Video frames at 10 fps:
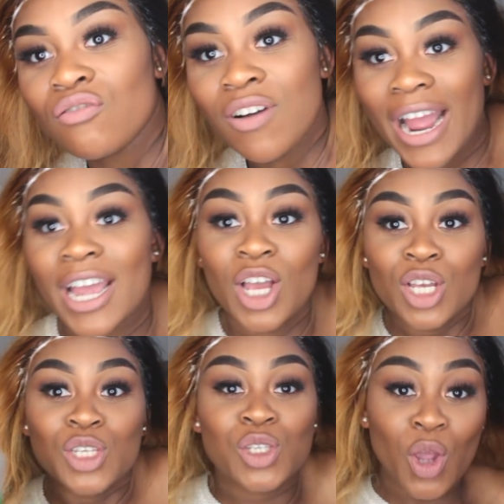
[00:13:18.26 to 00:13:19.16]
Right,
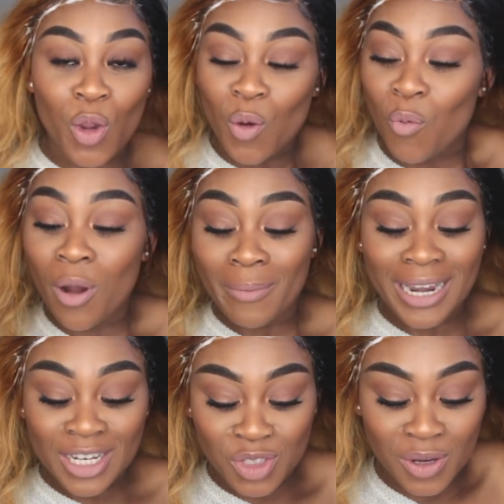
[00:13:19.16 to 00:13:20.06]
so what
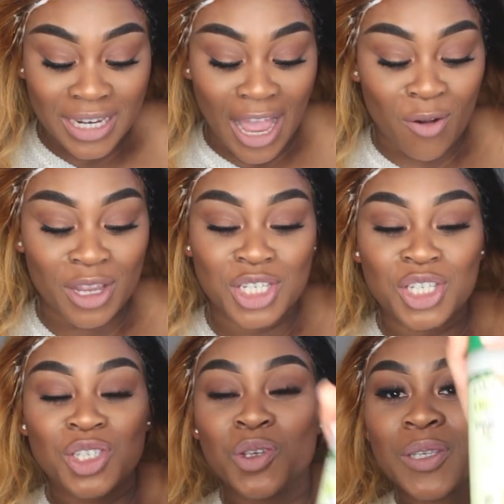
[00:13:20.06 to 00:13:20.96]
Mandy's doing now is
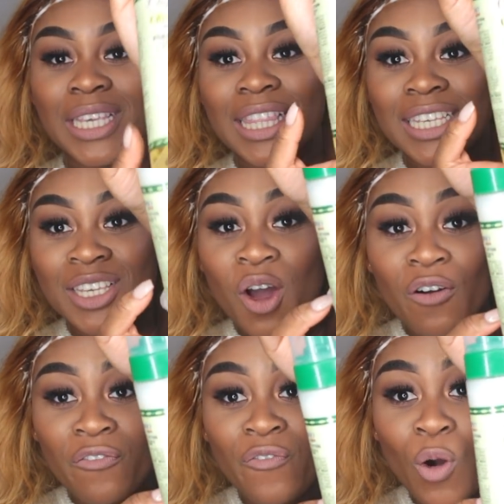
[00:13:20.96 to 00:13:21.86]
she's using this
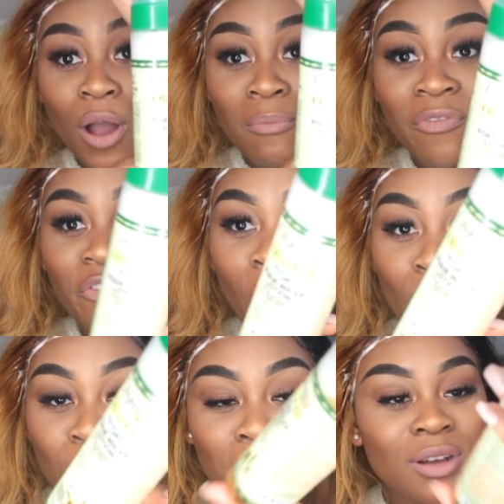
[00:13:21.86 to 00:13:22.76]

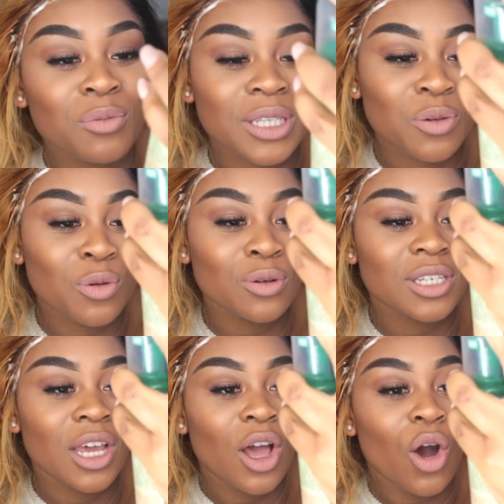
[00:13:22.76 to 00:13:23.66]
foam, what's it
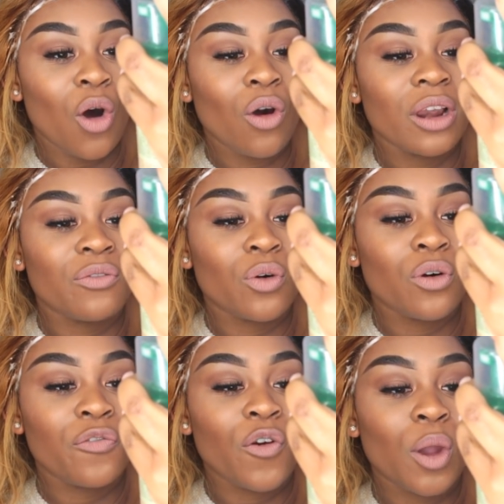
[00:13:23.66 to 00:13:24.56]
called? Olive
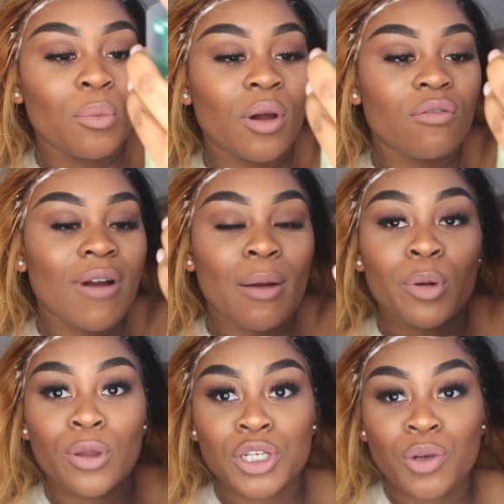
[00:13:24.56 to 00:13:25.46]
oil foam wrap
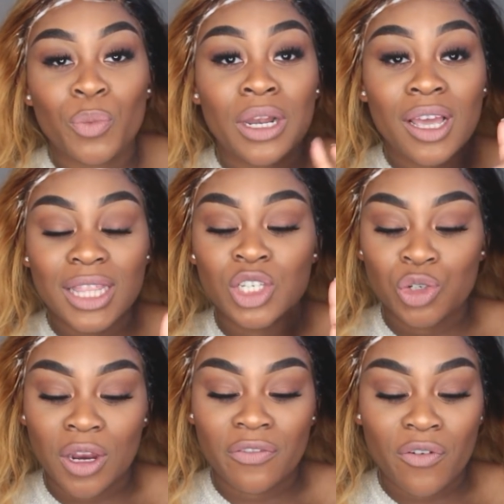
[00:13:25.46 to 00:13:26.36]
lotion. We learned this
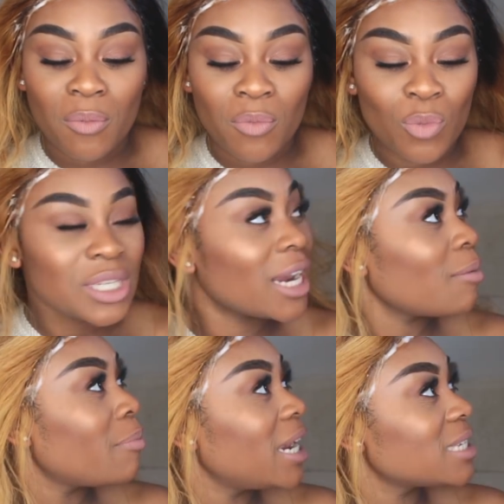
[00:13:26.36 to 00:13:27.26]
trick from, what's her
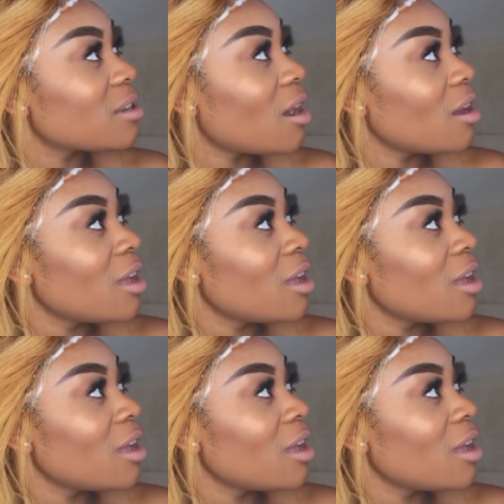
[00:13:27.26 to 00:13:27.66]
name? Melissa.